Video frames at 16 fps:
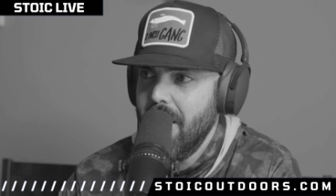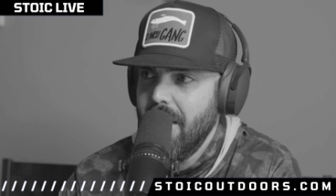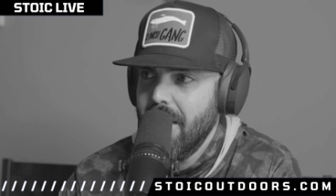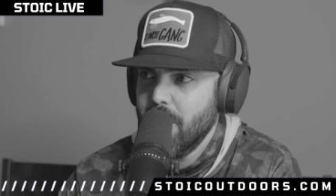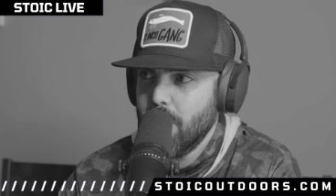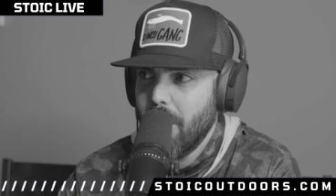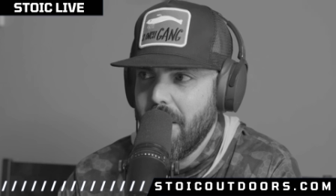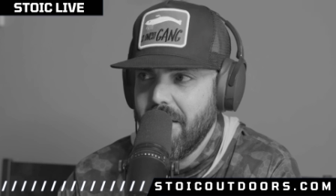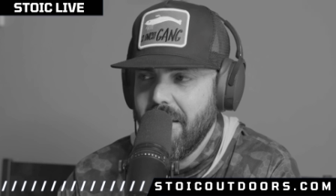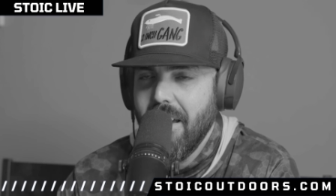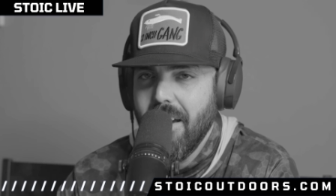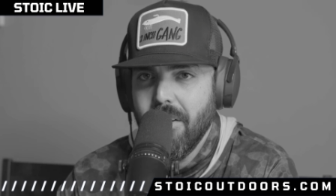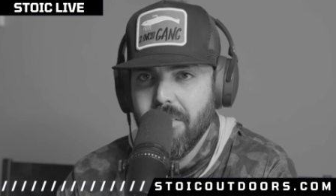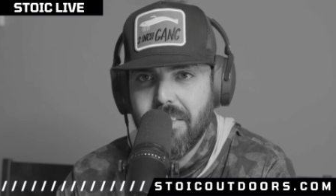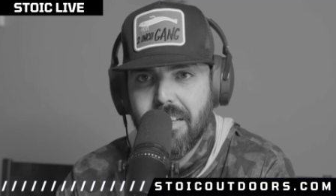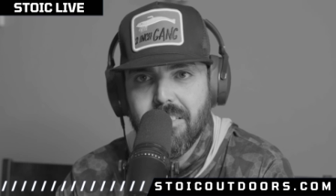is right
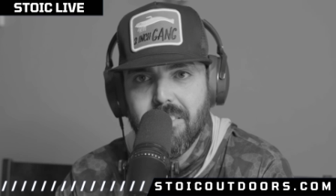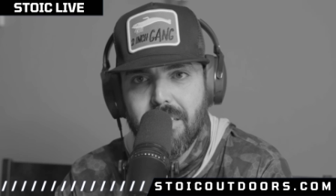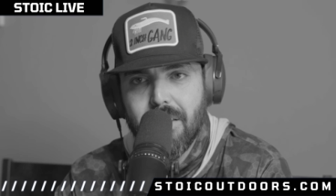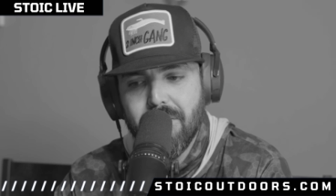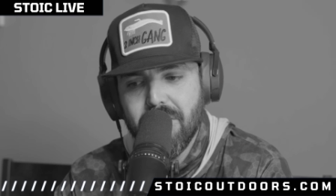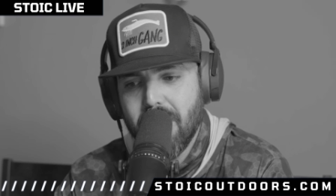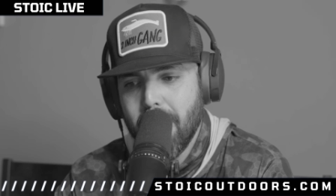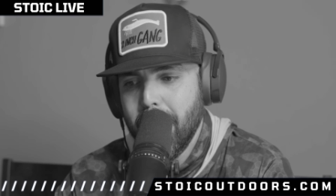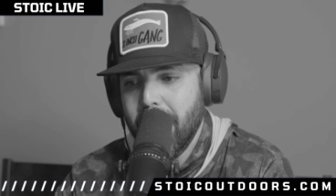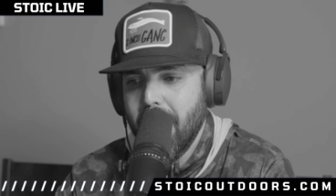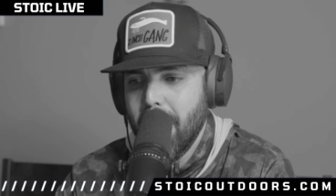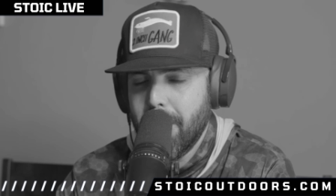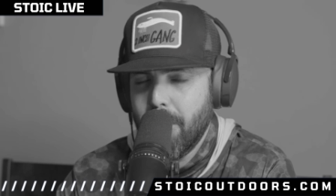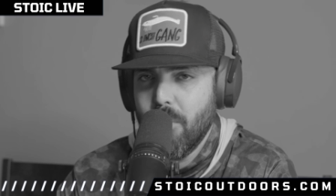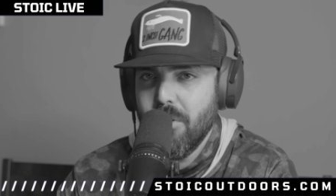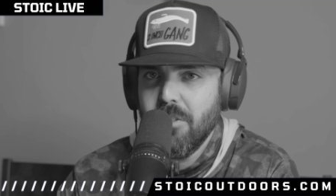now. Thanksgiving's coming
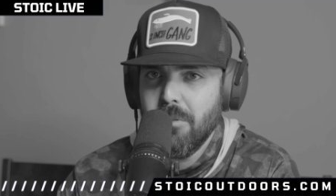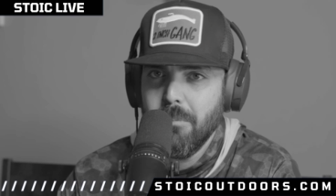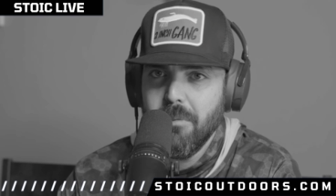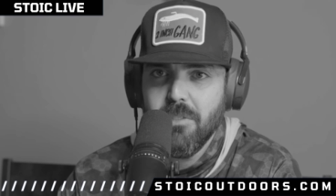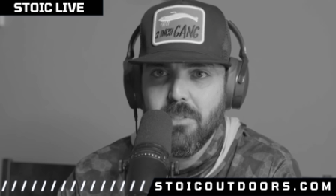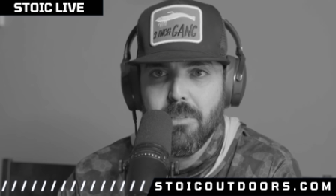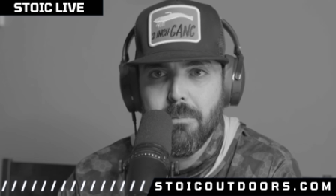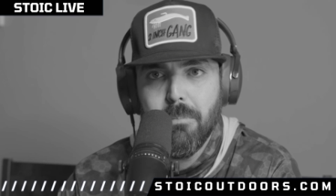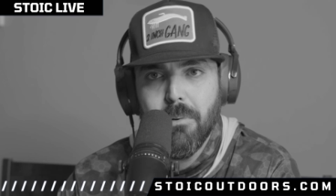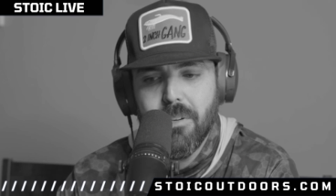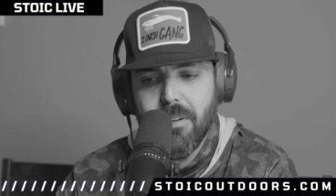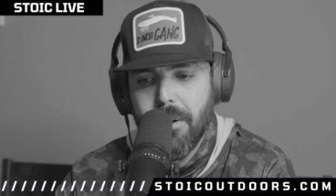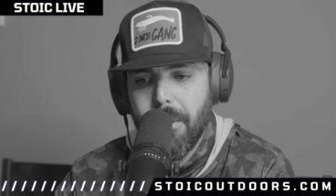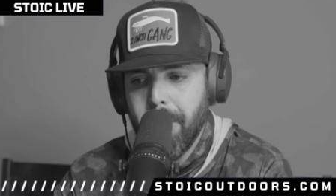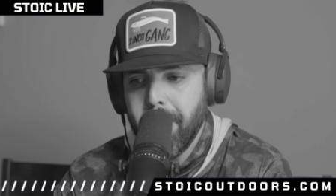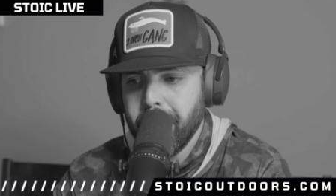up, Christmas, but
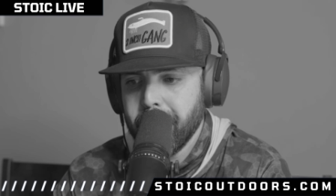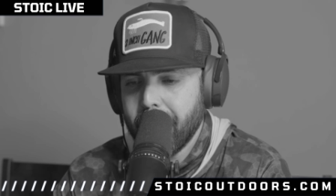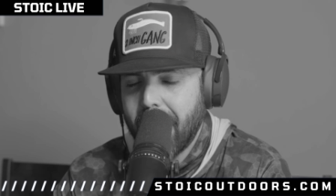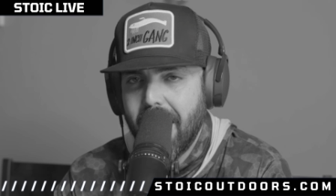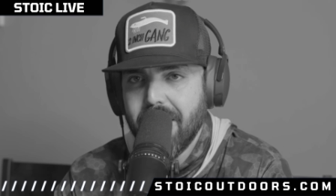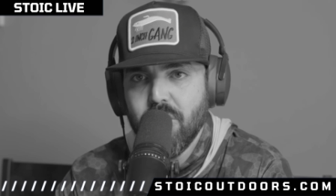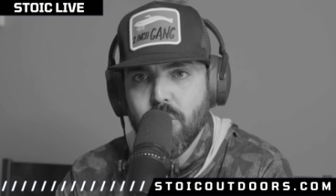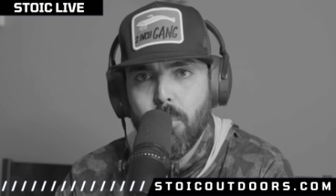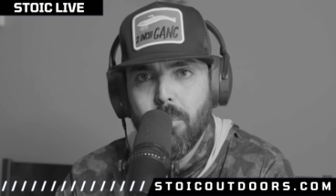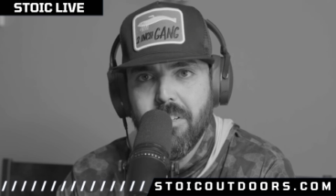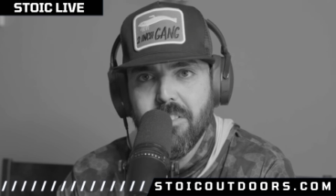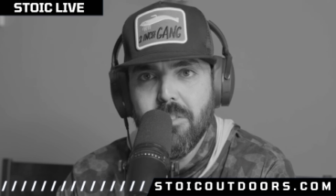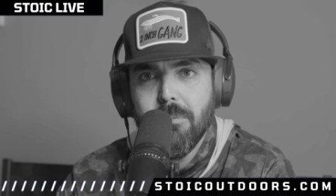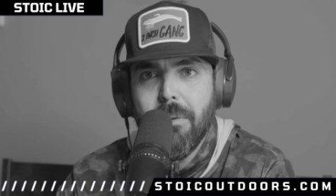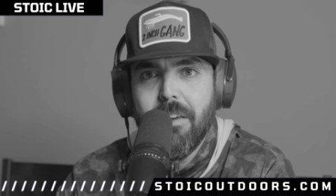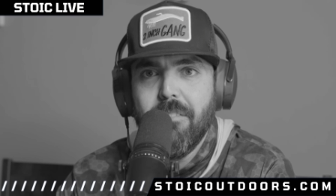um, I still wanted
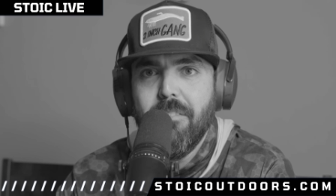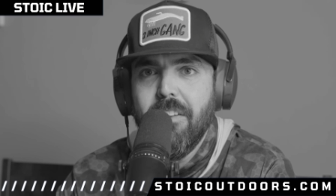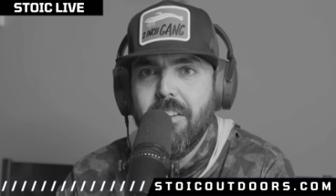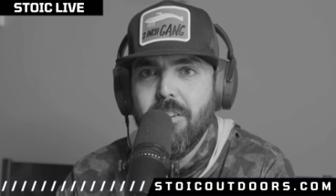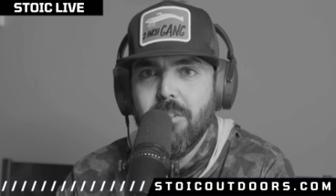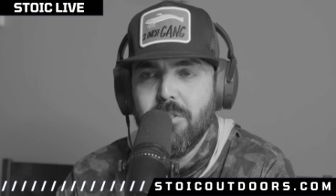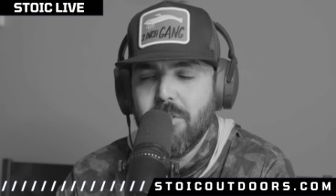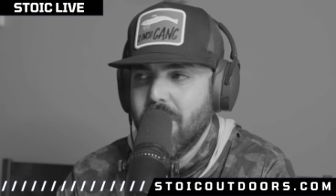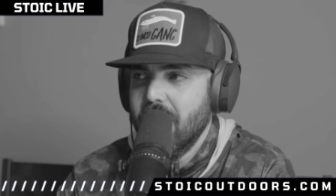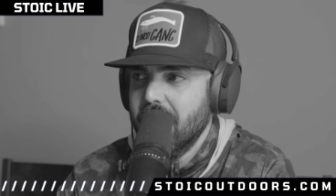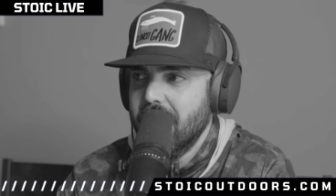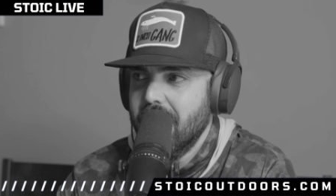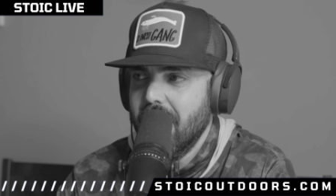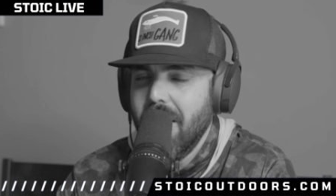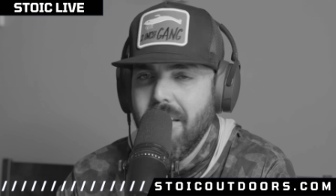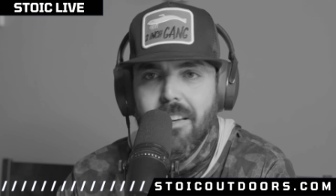to make videos
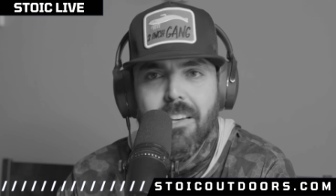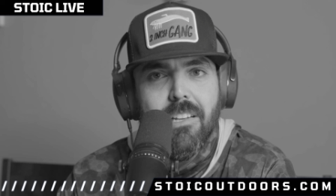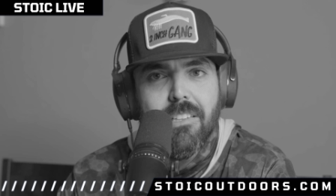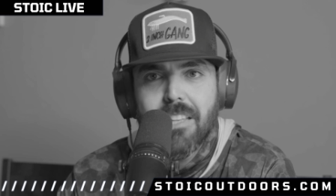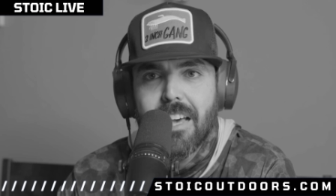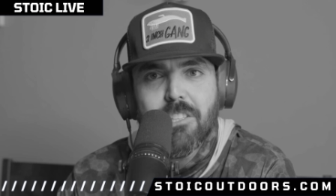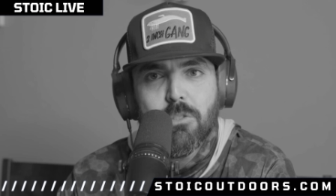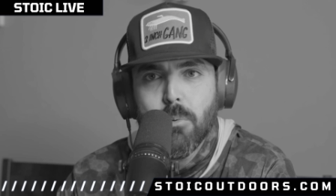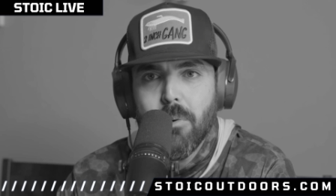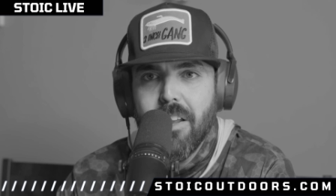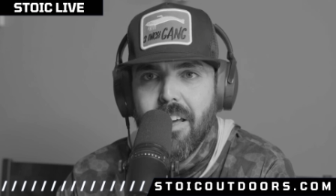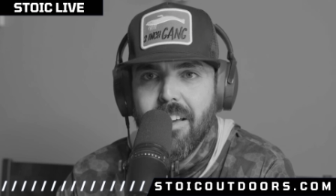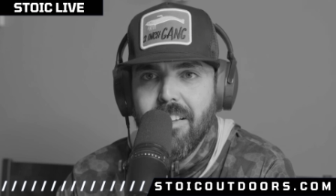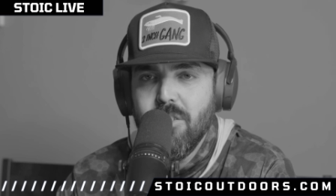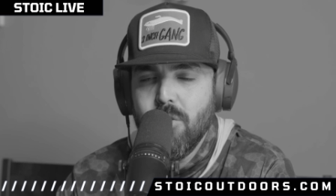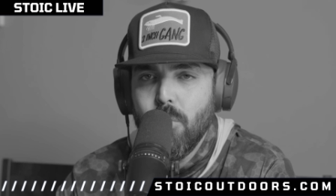because that's what I
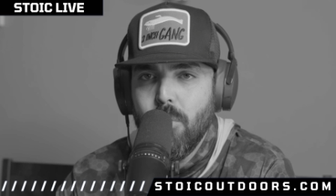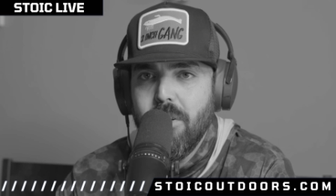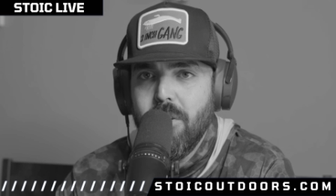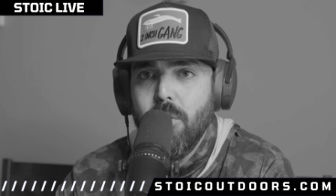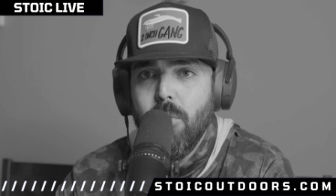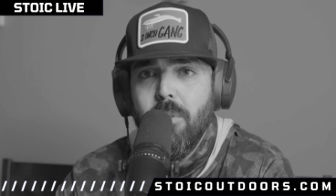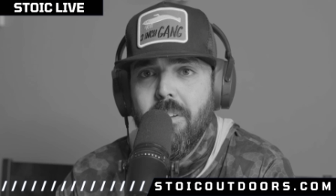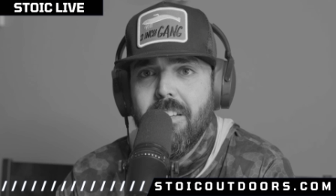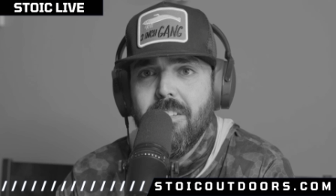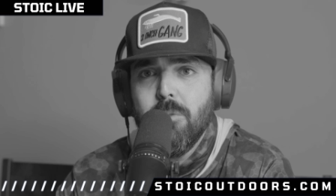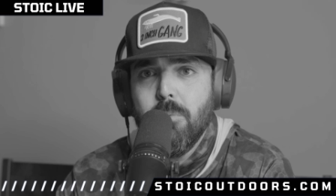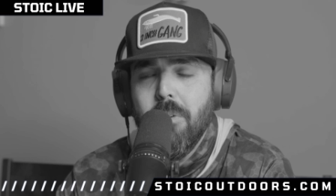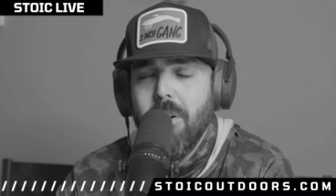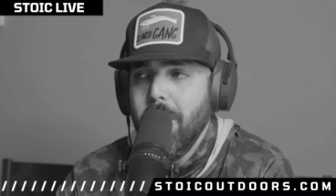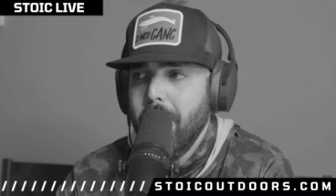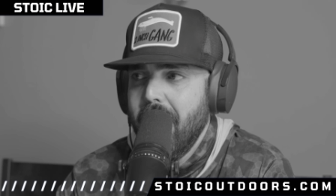enjoy doing as
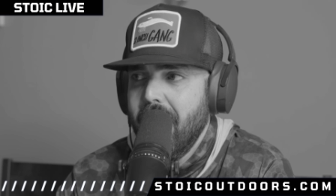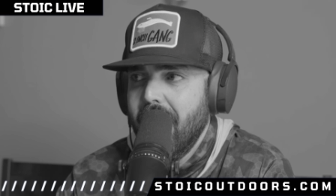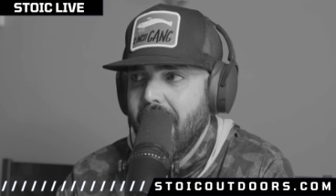well, man.